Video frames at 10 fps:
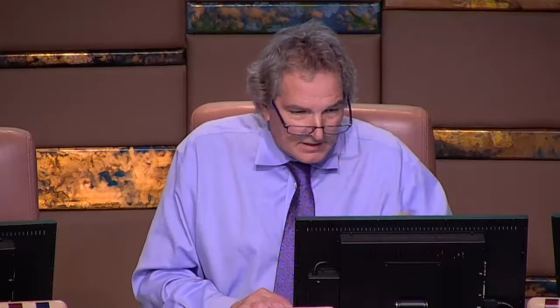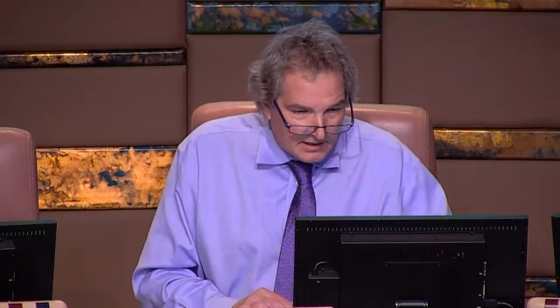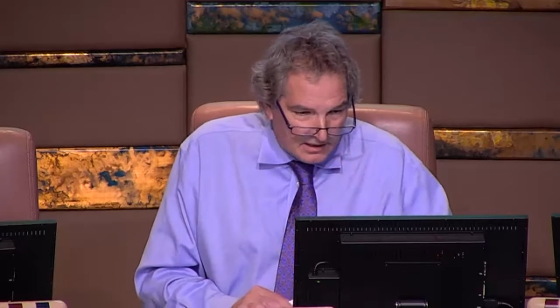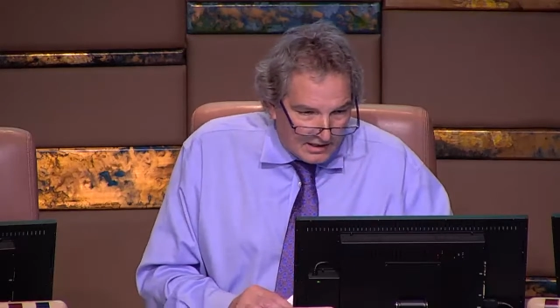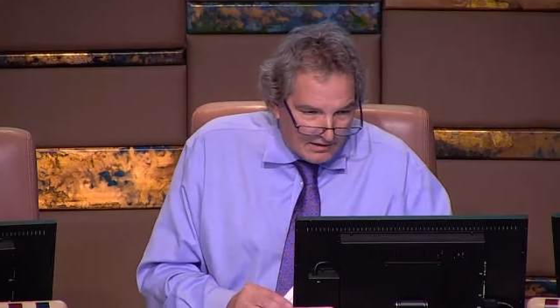
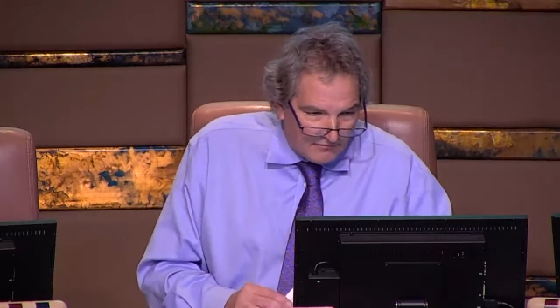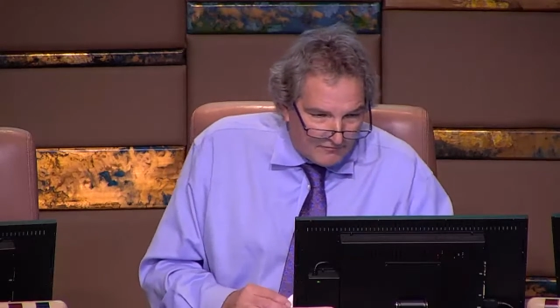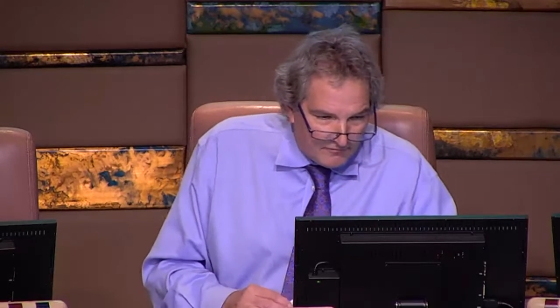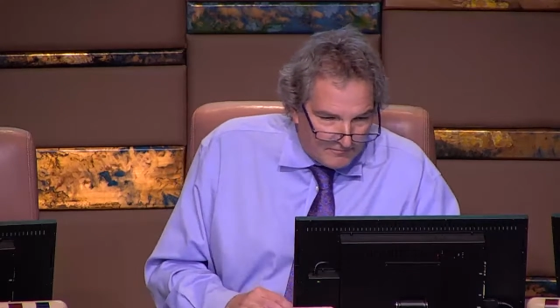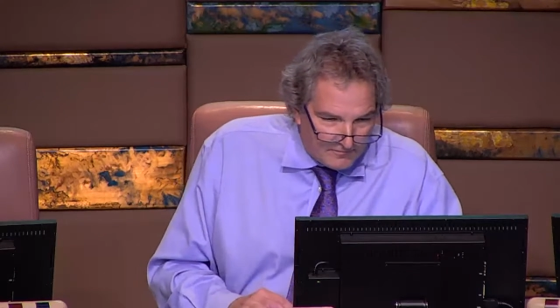
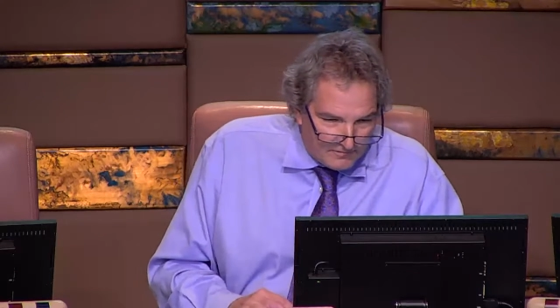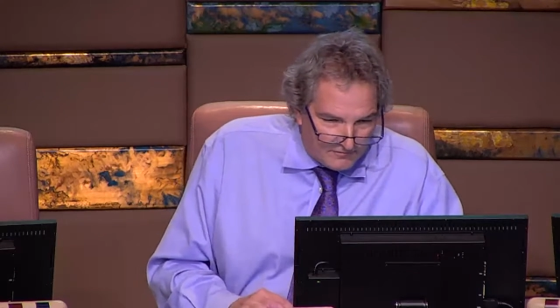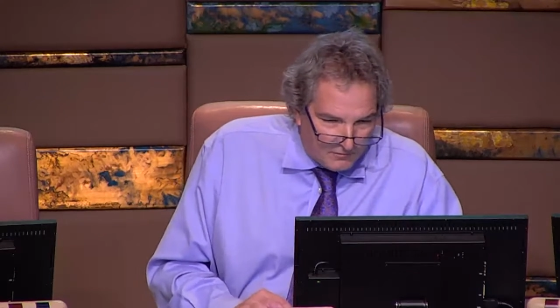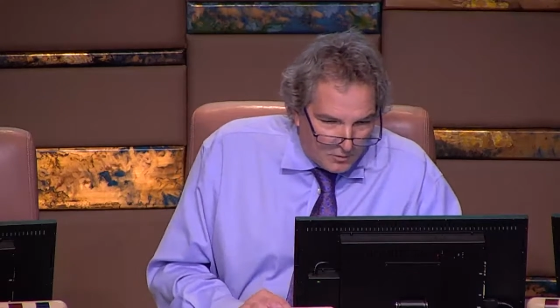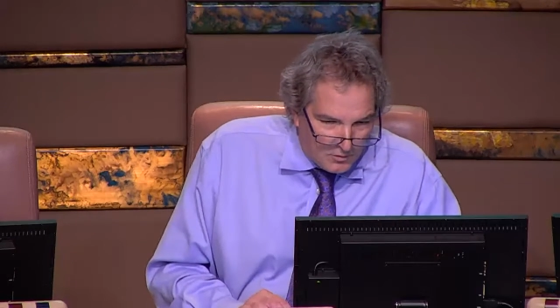
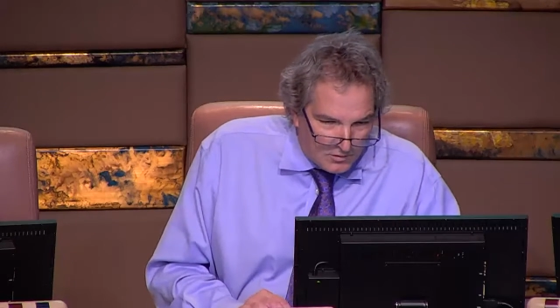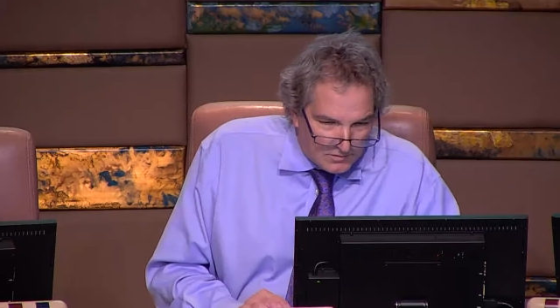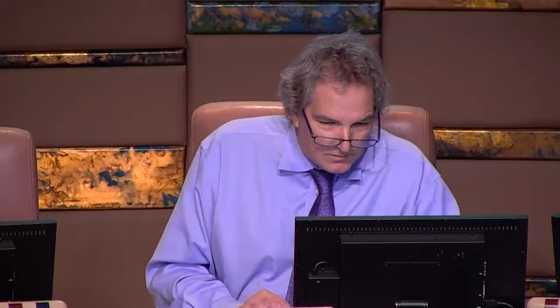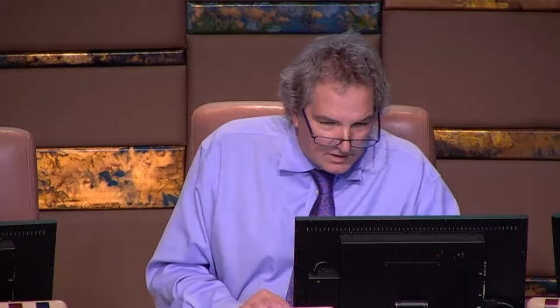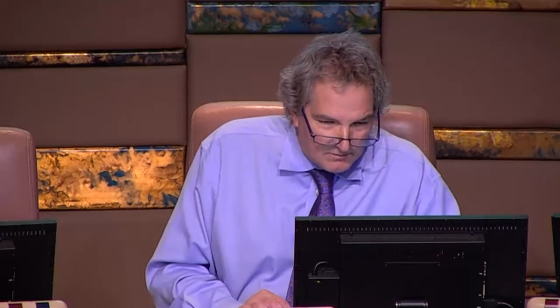for
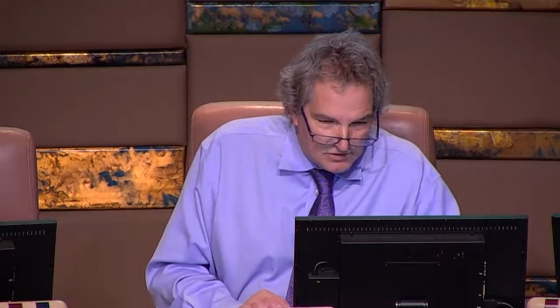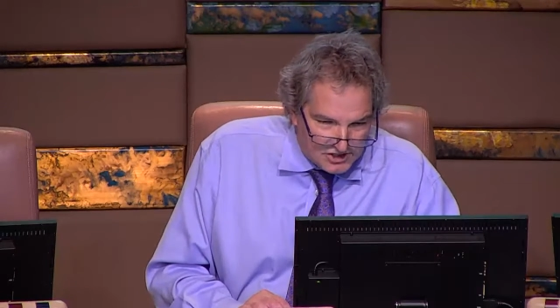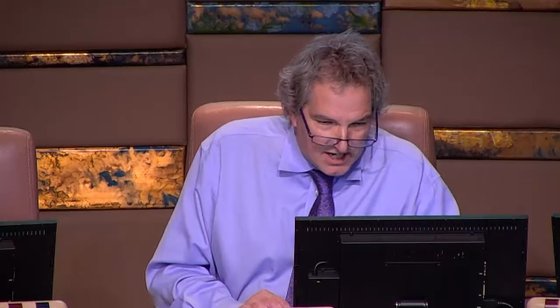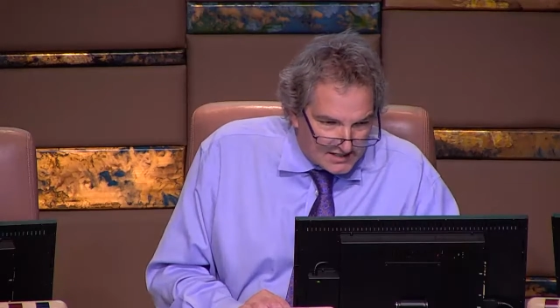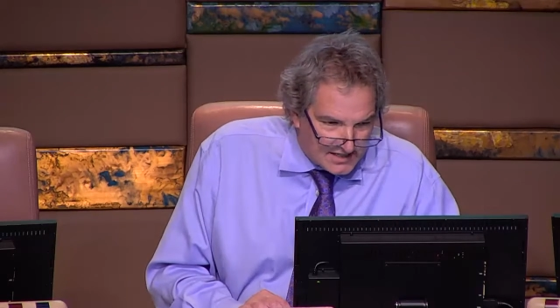
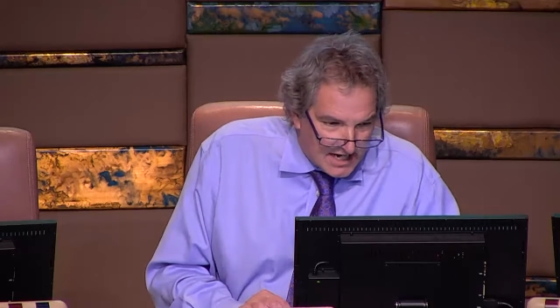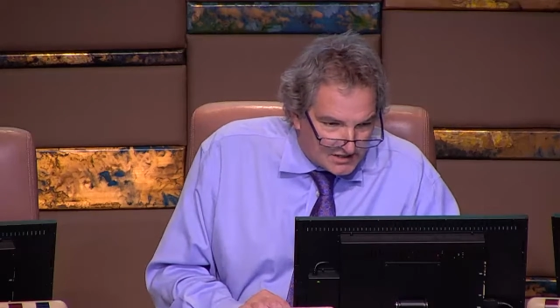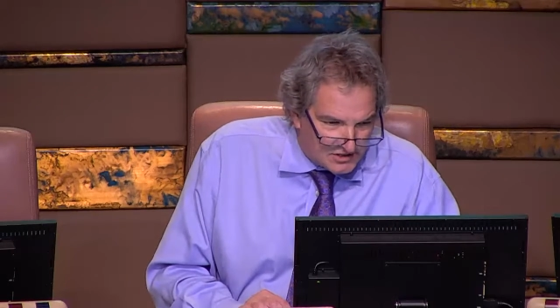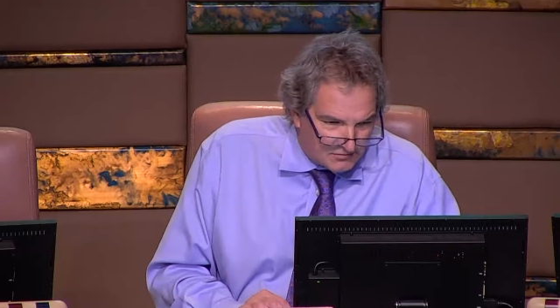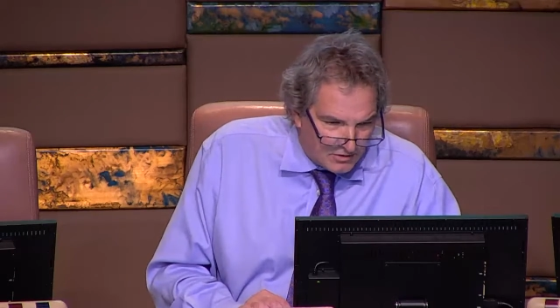Lumberjacks
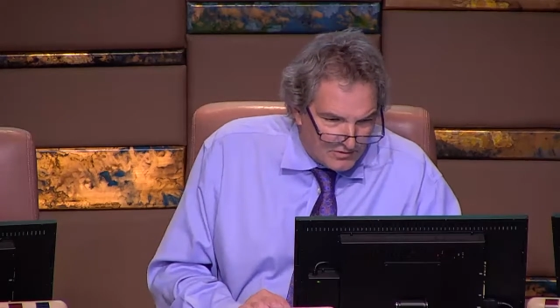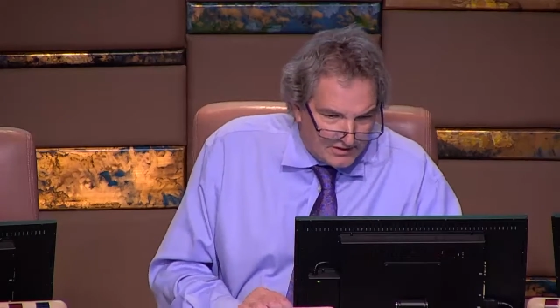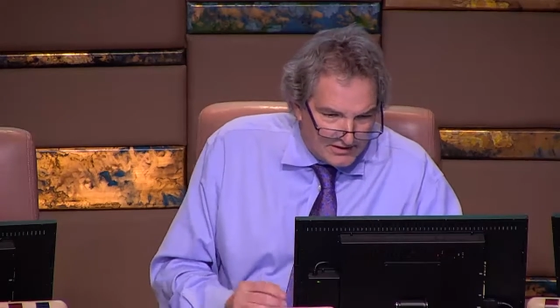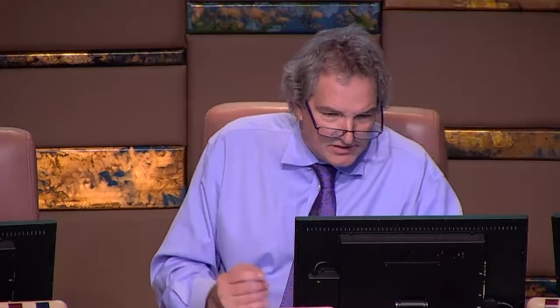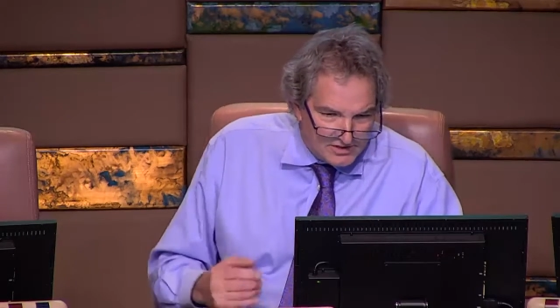axe
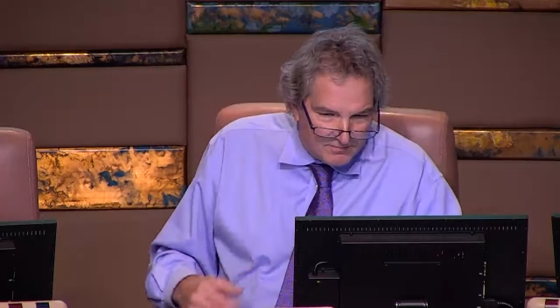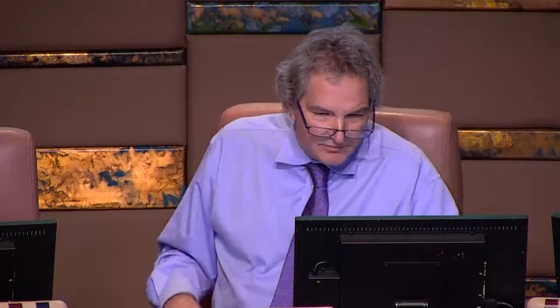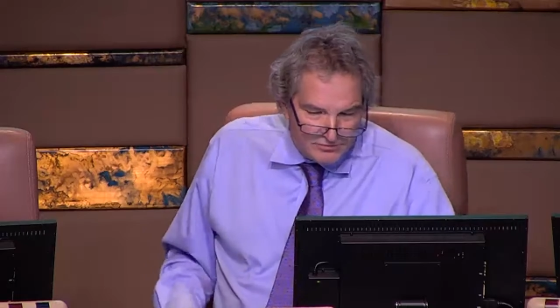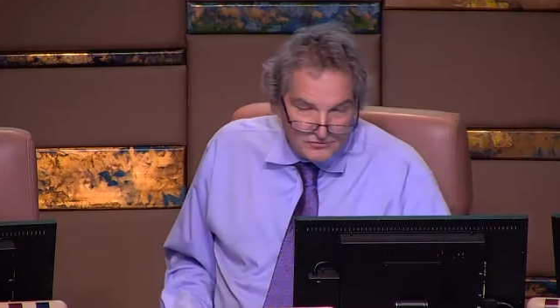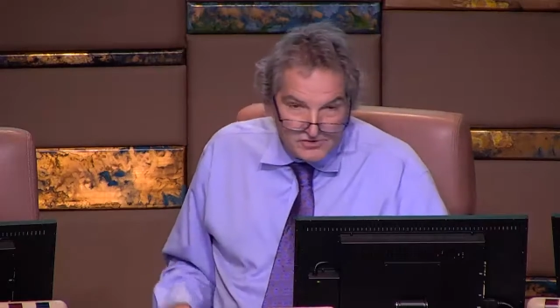throwing is
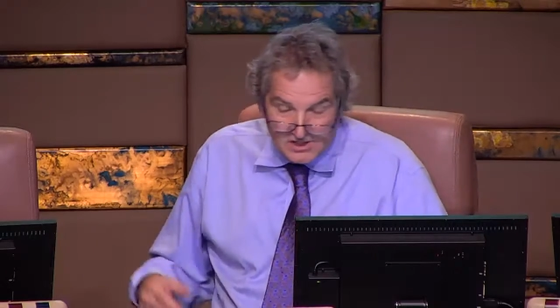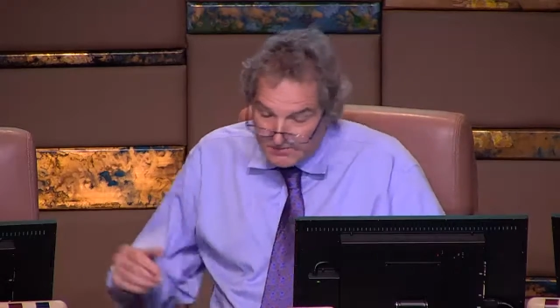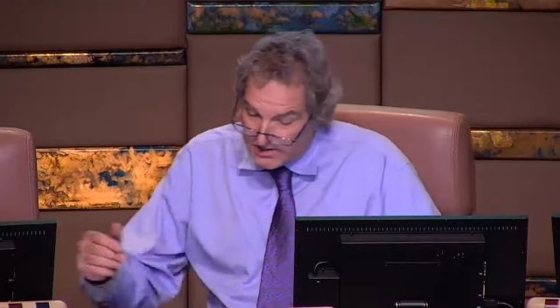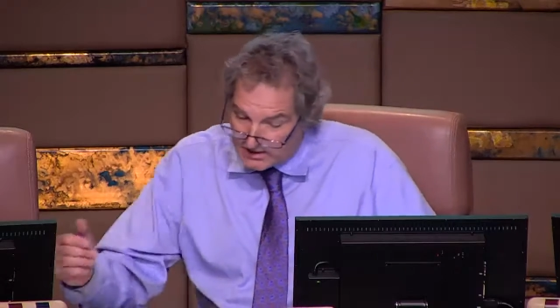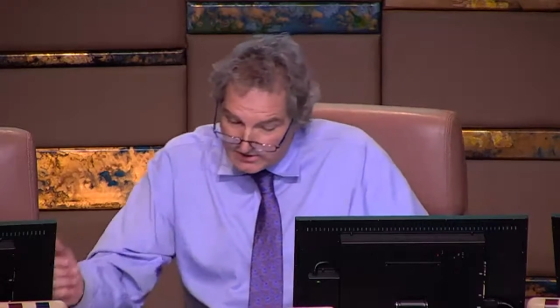approved
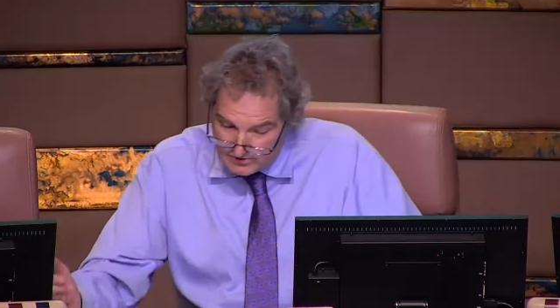subject